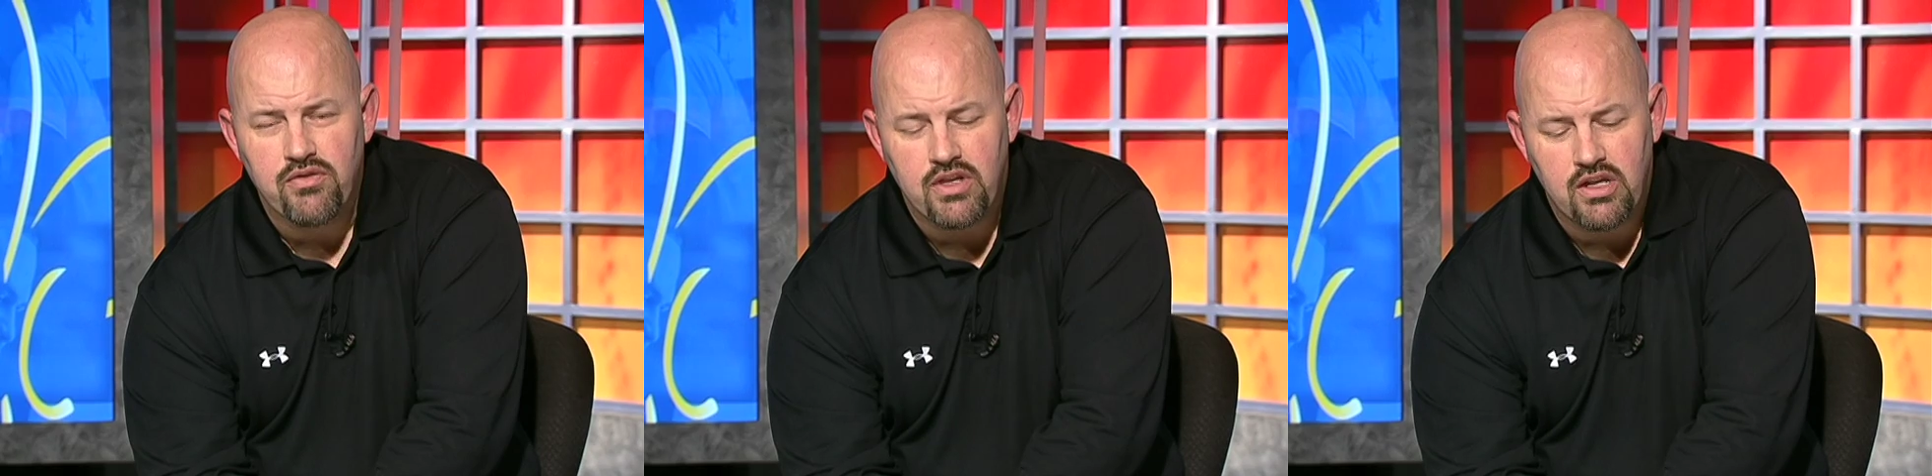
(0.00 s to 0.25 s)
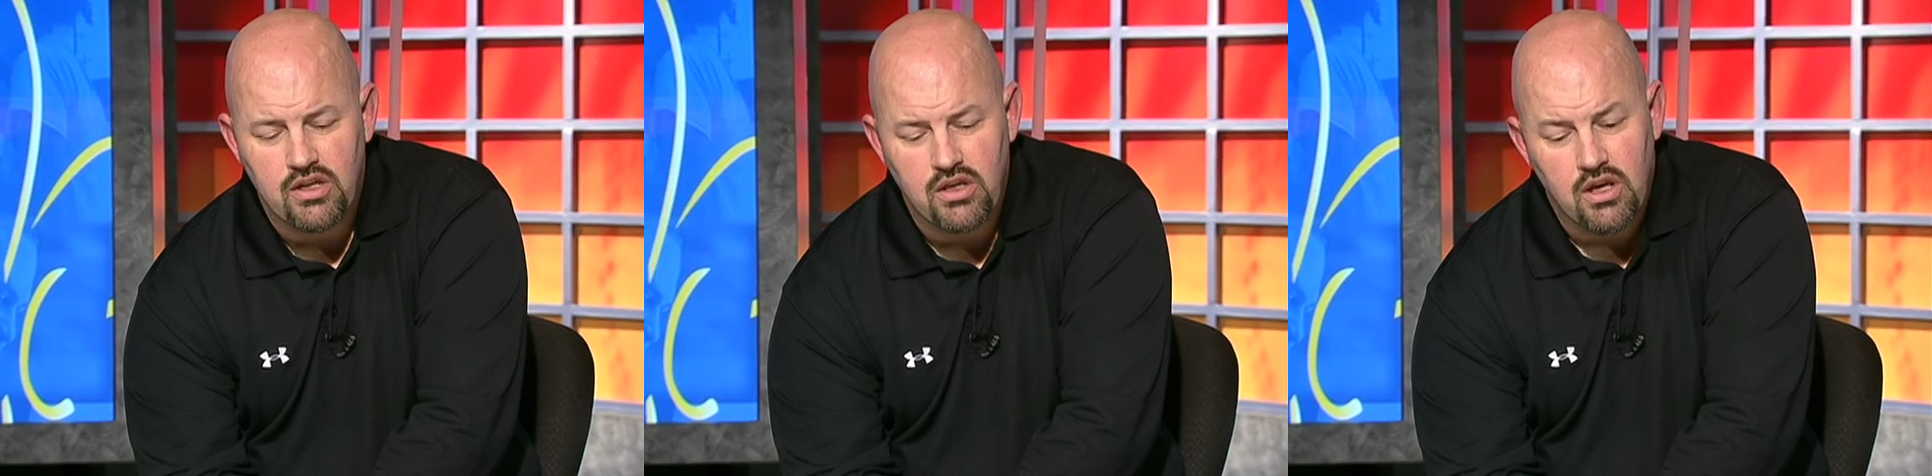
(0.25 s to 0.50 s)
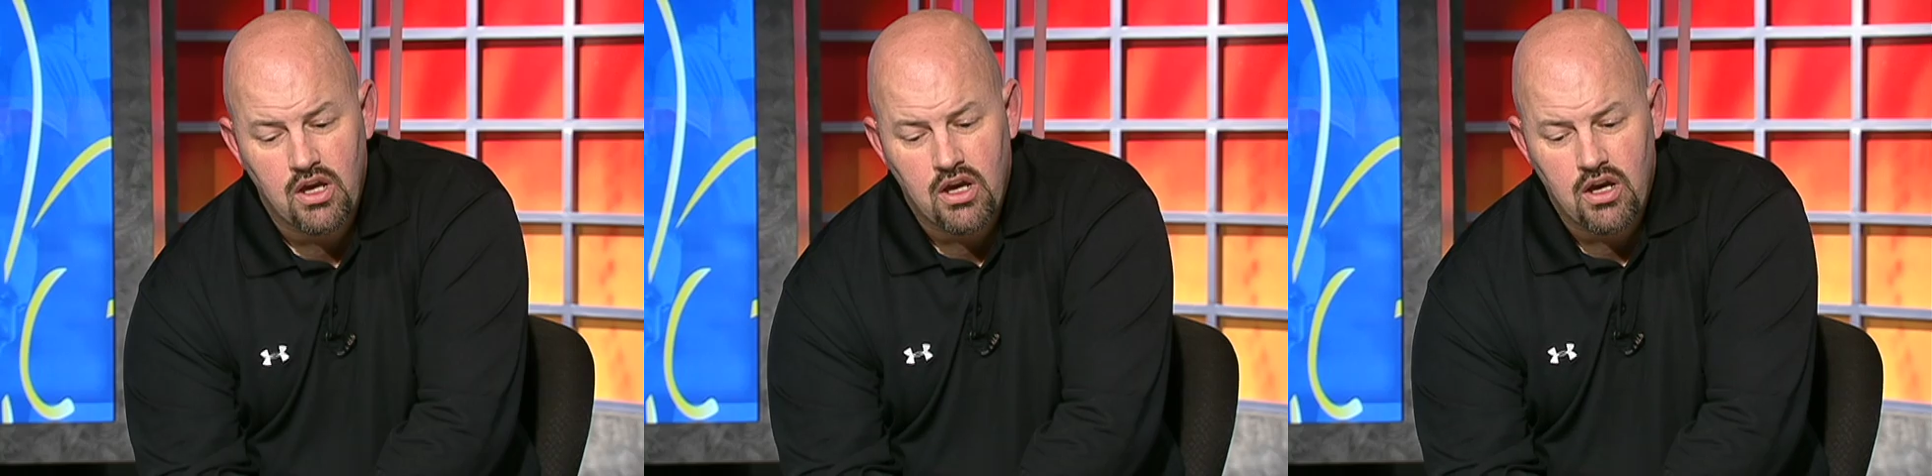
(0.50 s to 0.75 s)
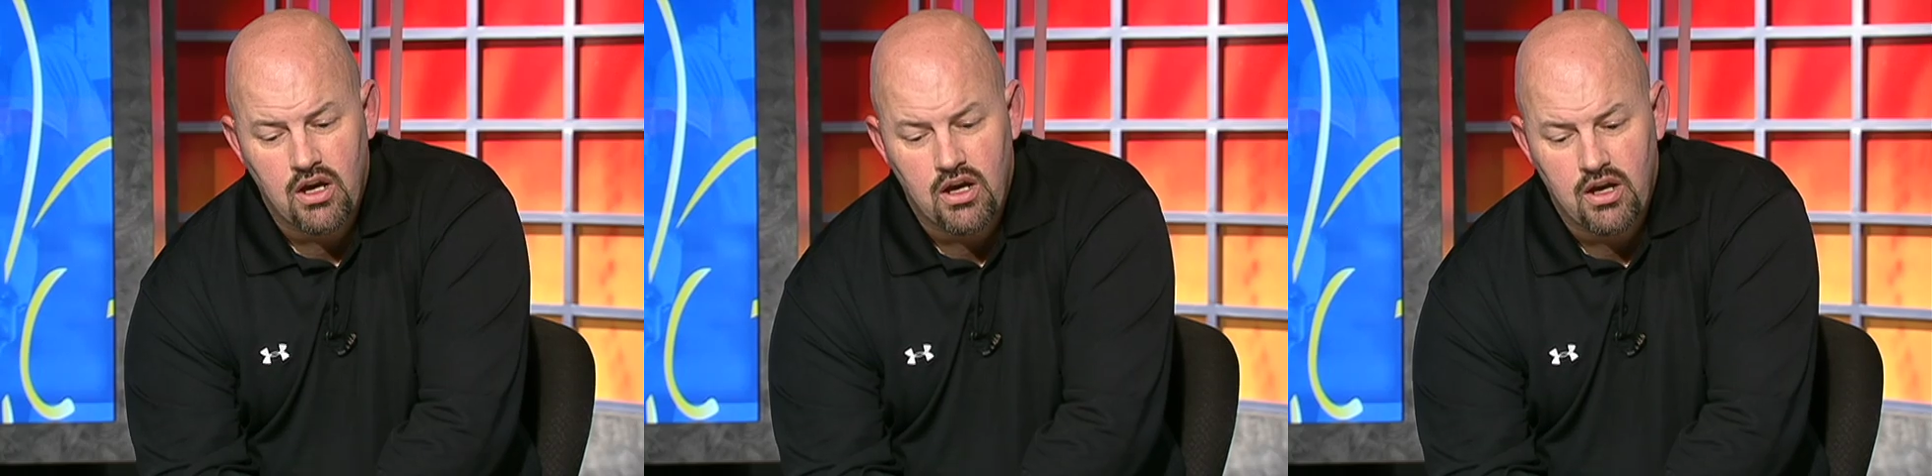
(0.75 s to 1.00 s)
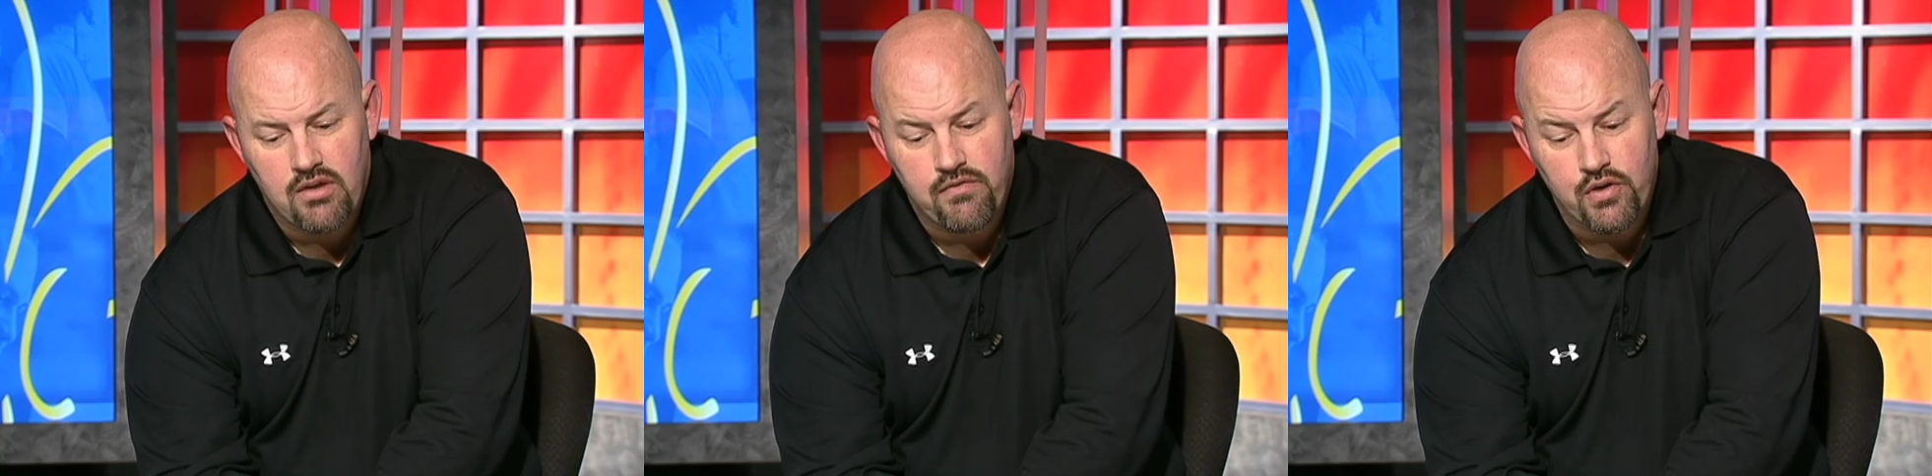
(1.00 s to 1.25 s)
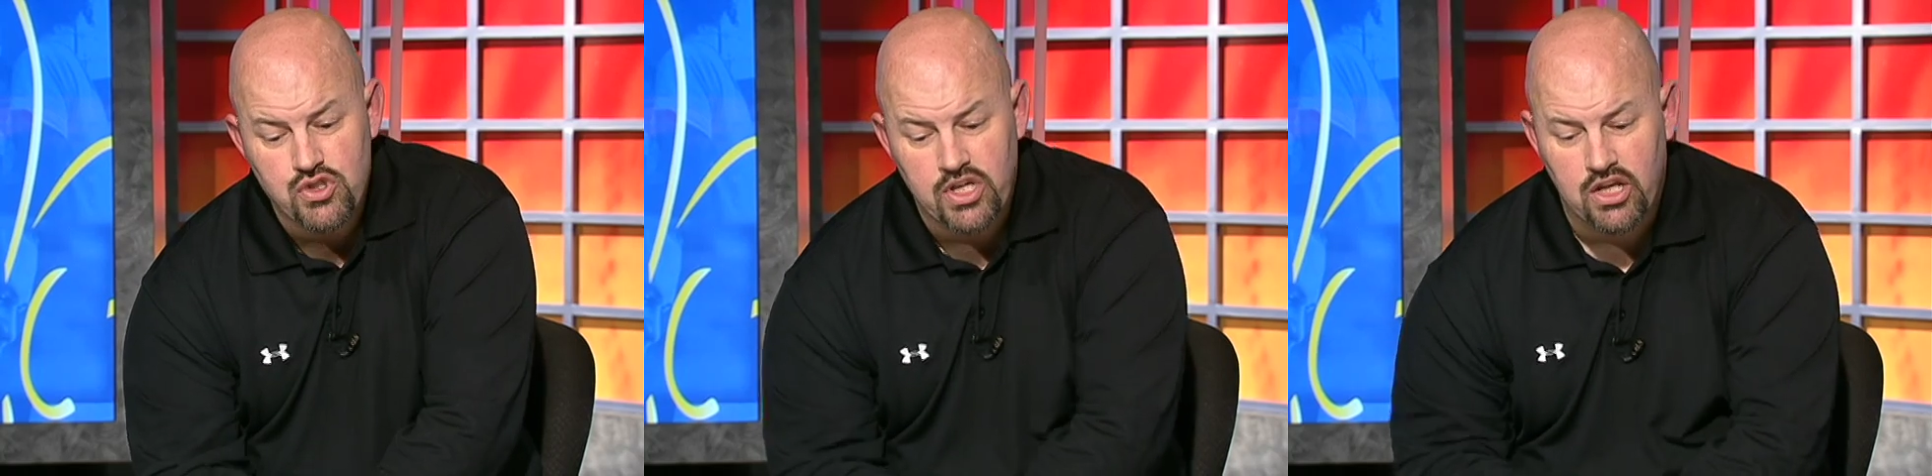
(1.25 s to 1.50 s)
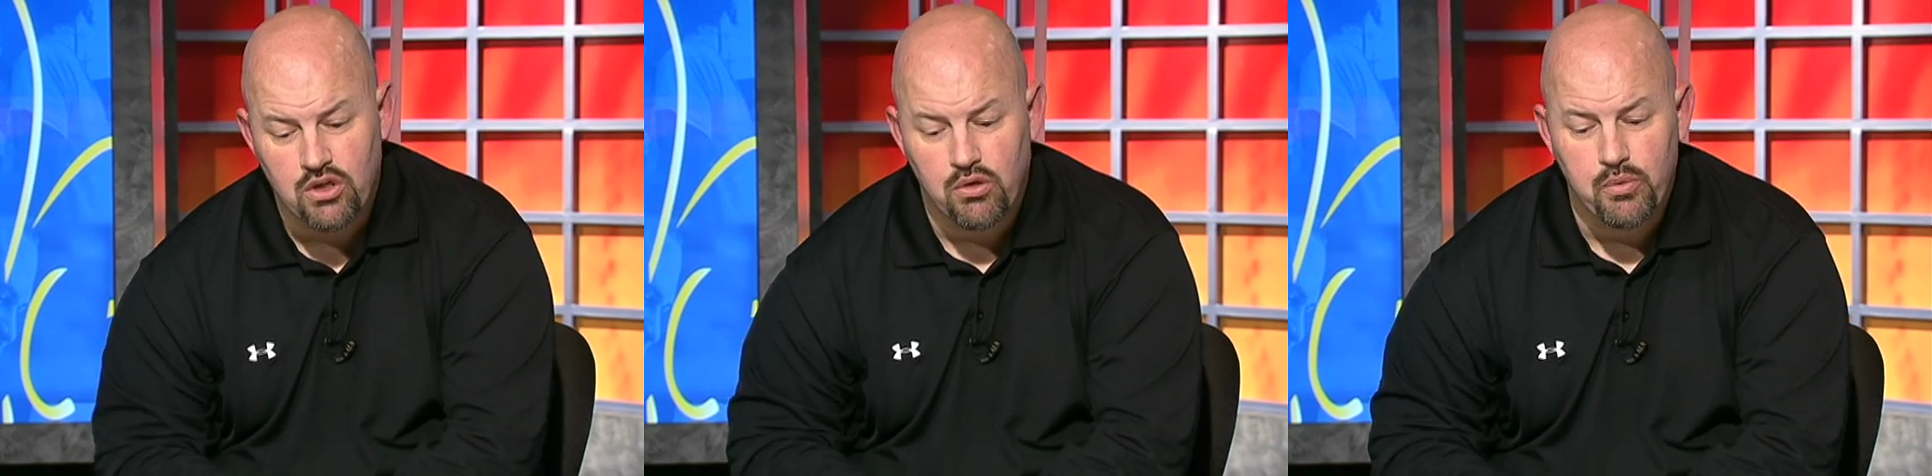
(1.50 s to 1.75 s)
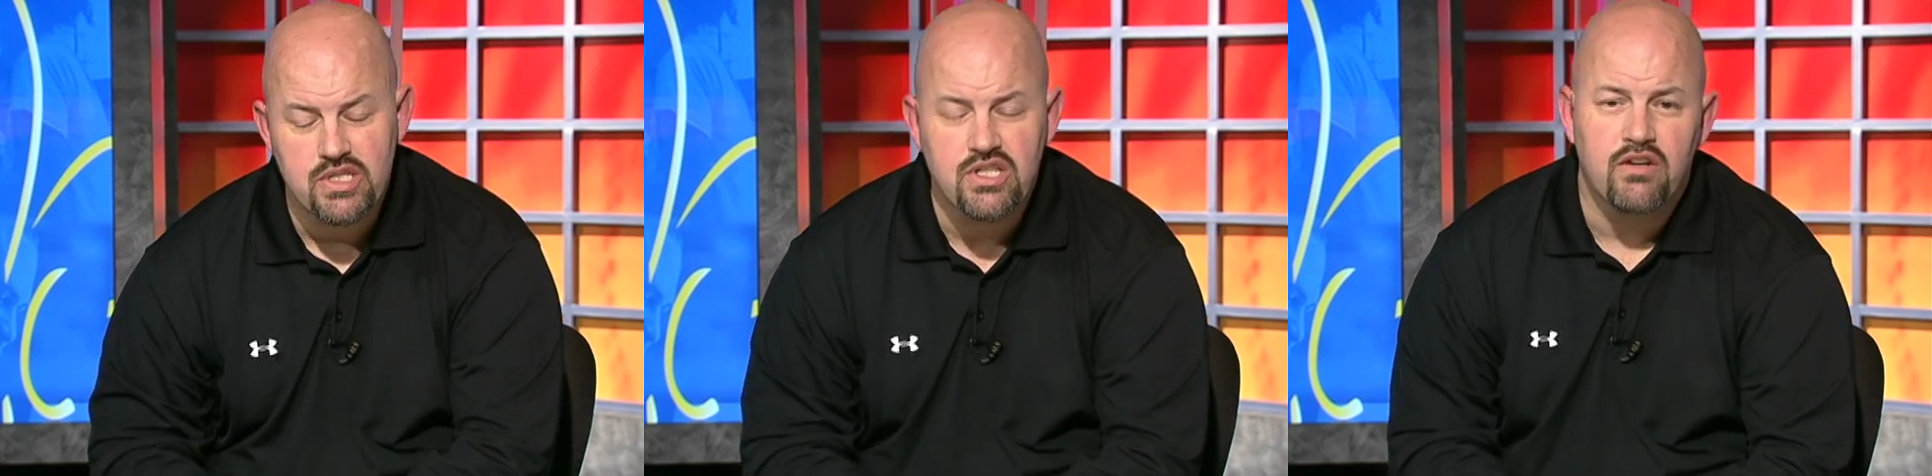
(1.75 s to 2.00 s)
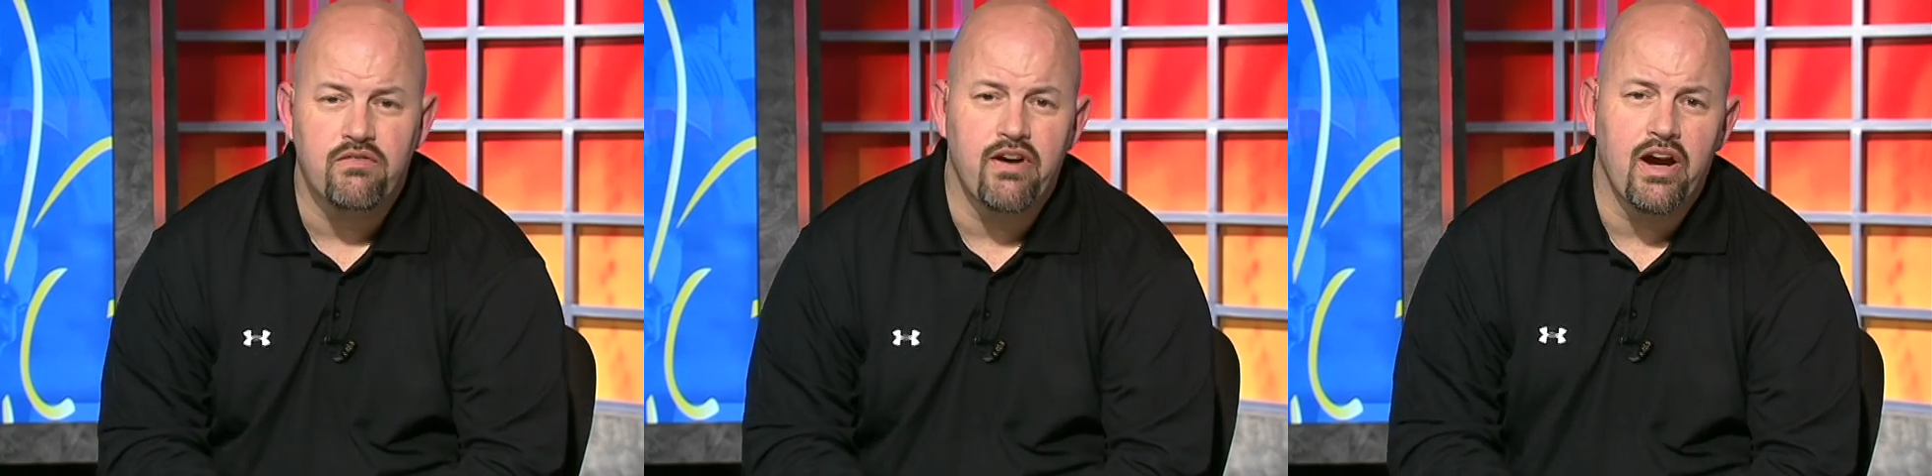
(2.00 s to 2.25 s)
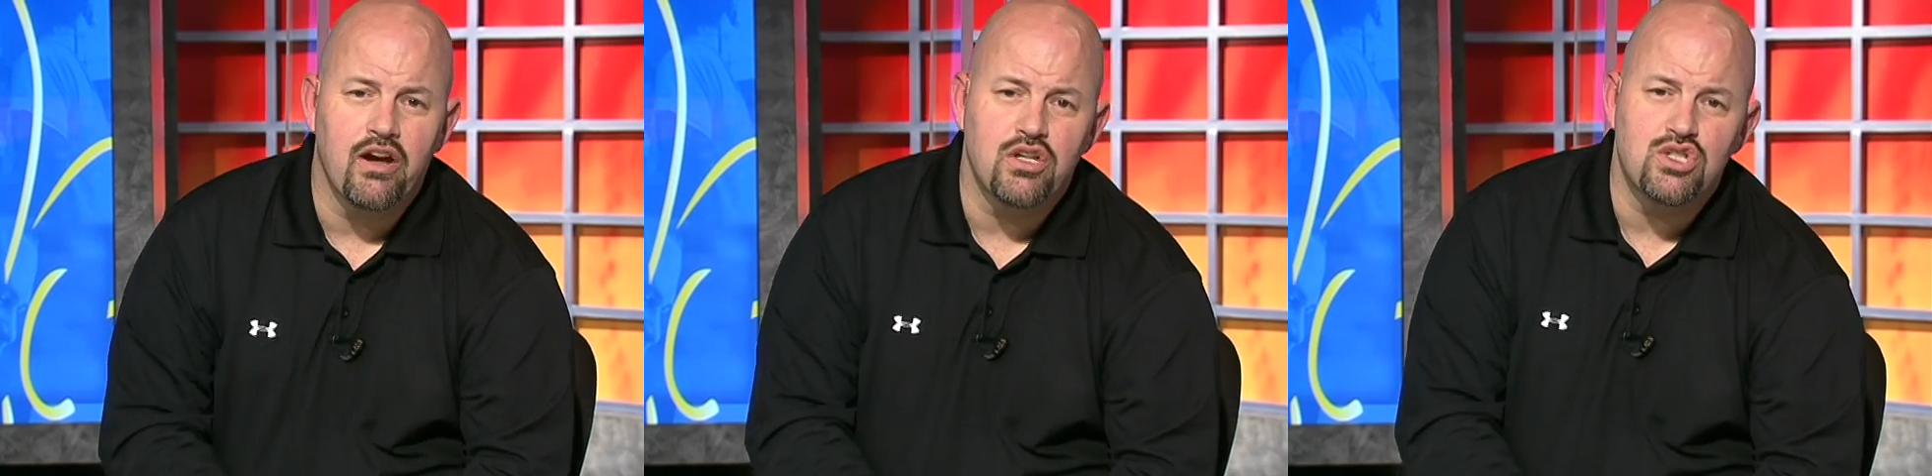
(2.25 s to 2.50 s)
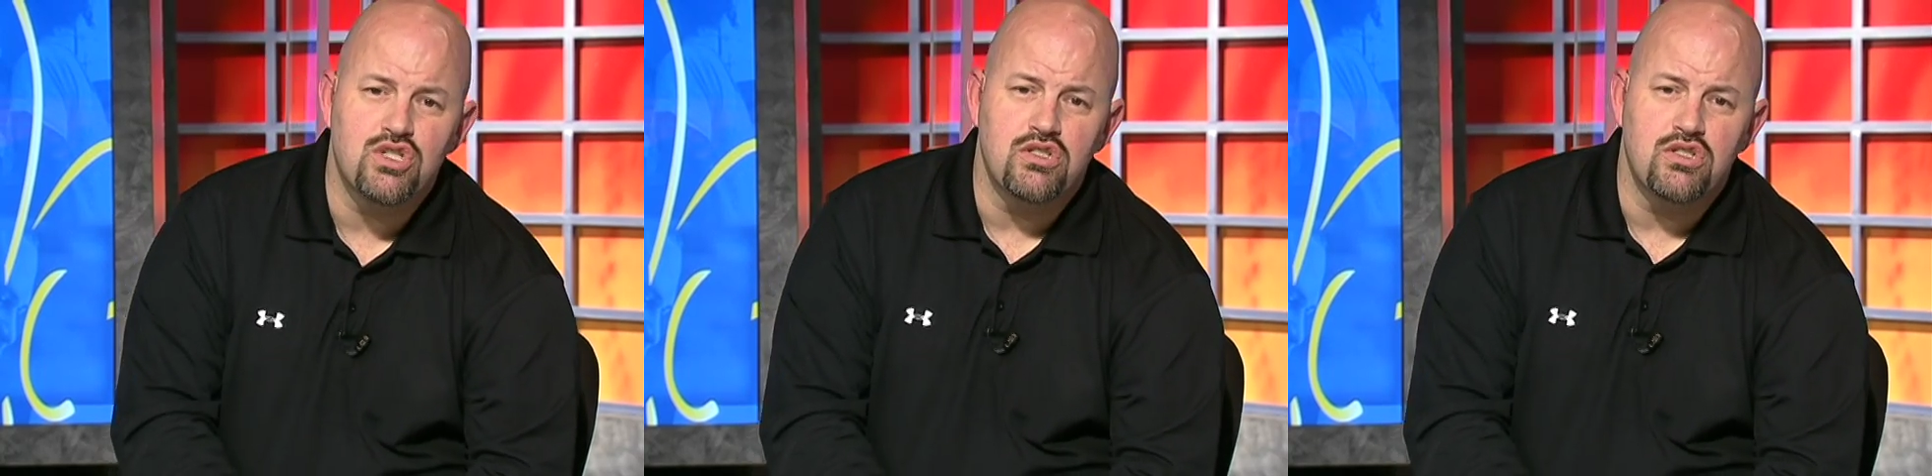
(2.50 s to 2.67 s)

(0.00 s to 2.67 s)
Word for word: the uh, first annual Louisiana Fire